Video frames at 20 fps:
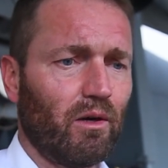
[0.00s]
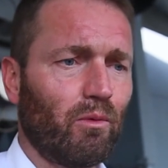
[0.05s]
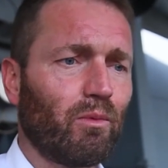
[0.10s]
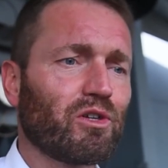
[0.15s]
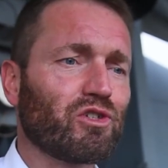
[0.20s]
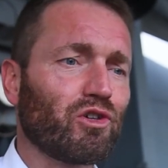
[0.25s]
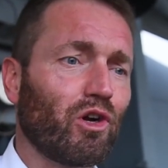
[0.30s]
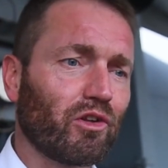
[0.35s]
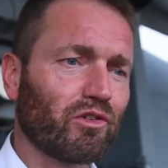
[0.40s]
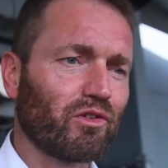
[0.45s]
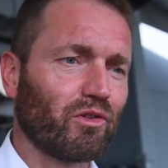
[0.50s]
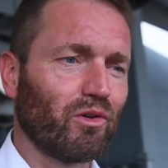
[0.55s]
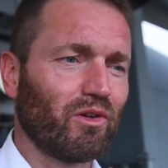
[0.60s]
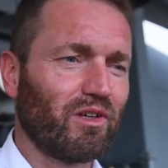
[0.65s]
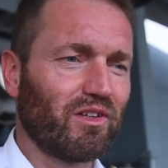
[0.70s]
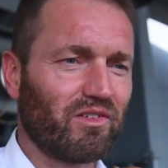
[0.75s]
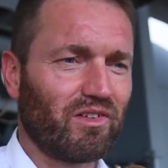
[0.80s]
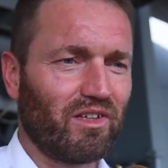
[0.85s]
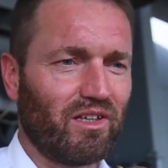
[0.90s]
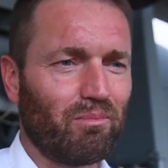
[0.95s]
which also
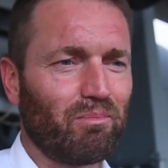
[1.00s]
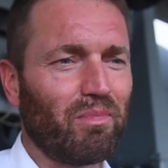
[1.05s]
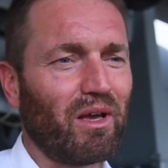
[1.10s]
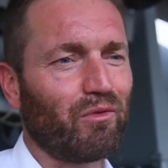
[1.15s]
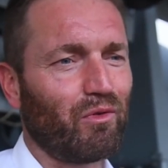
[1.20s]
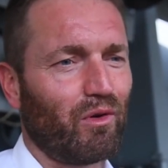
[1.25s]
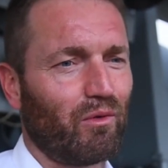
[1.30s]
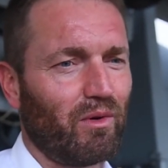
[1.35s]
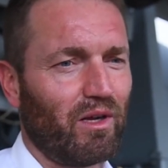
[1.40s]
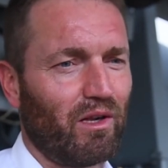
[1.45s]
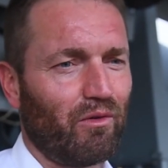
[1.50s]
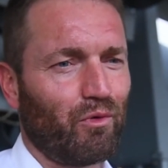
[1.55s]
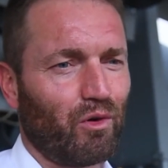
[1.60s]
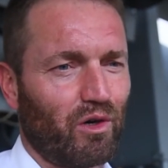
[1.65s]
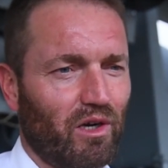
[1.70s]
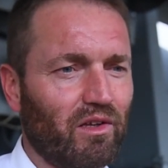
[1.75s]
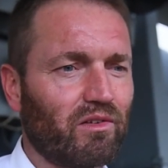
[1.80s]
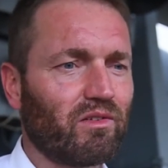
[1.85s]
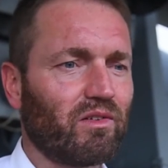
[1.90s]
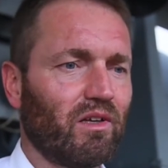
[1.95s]
is the big farewell
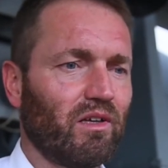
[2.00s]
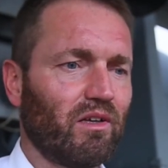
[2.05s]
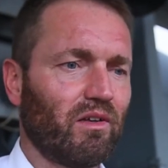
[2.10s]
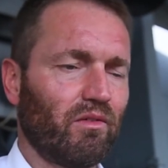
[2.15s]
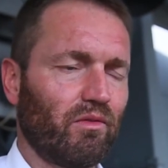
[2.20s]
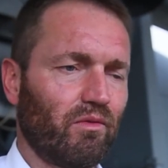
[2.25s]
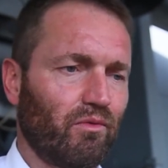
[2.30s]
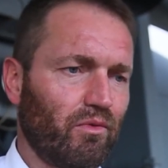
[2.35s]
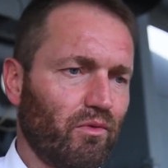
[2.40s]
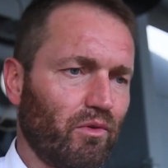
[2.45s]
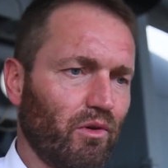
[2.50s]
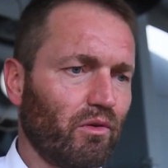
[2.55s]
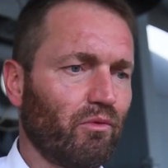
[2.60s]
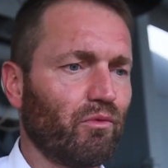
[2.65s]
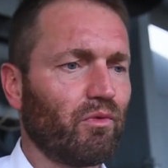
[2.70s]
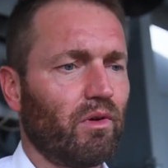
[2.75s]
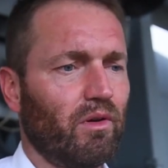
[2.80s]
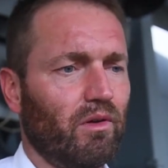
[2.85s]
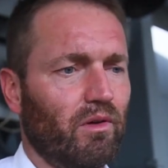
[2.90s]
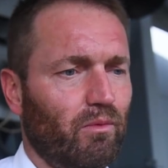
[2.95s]
for us for
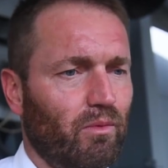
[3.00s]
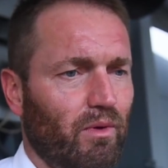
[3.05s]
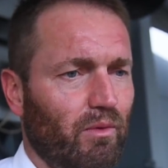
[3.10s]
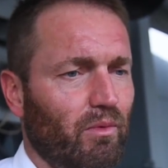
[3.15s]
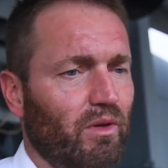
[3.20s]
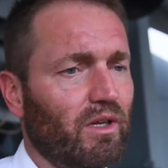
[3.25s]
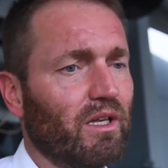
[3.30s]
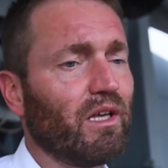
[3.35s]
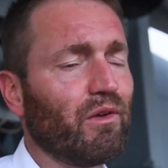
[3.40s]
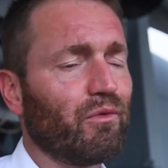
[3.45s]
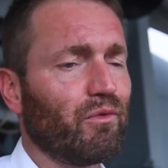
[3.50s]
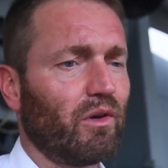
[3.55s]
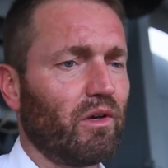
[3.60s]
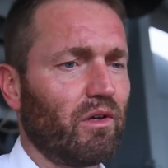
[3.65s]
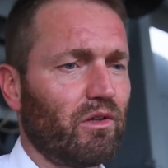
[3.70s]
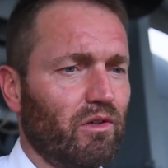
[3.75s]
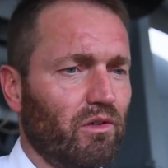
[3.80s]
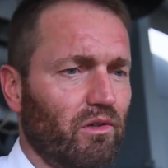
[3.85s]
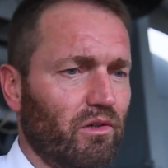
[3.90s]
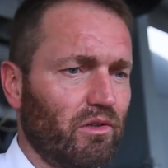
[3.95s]
when we leave
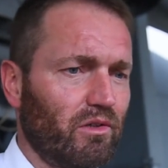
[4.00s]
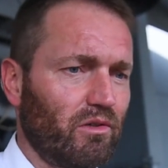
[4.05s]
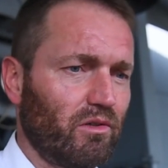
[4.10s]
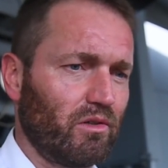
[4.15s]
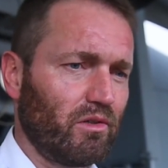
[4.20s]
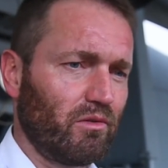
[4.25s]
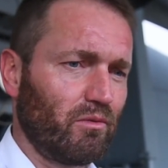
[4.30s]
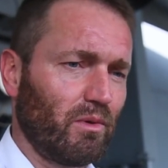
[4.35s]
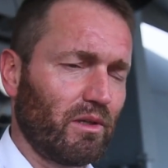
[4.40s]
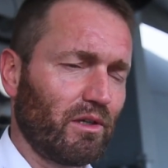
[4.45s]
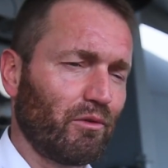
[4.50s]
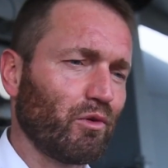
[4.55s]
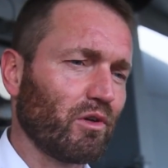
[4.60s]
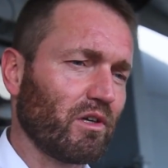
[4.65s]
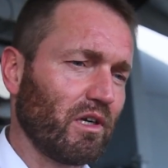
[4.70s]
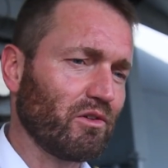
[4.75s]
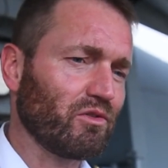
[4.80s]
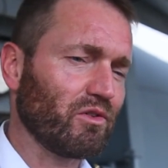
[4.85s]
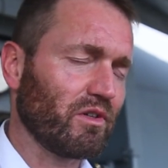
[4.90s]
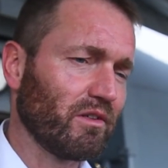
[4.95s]
your wonderful
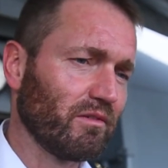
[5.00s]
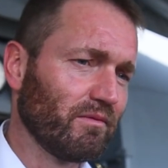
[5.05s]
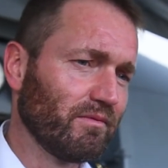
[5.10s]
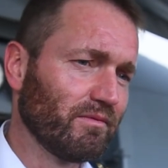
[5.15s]
country.